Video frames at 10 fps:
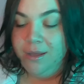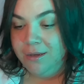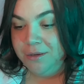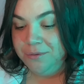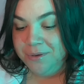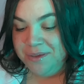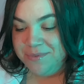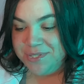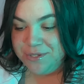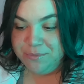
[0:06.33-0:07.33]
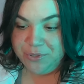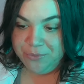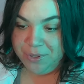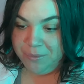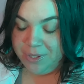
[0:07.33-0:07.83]
All right, Mr.
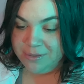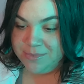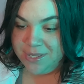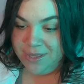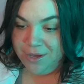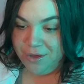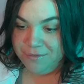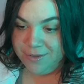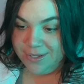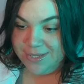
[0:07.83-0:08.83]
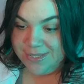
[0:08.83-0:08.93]
Monroe, welcome to the office.